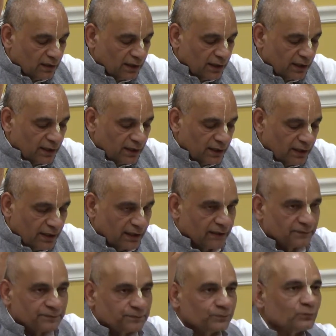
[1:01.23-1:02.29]
Hare Hare
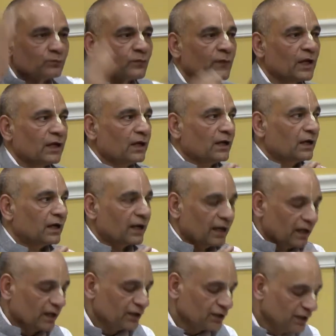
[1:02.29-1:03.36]

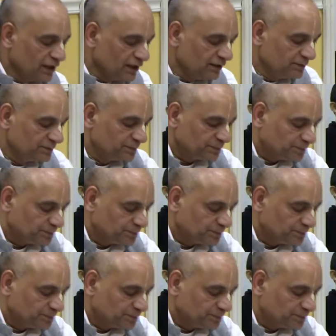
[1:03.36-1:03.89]
Hare Krishna.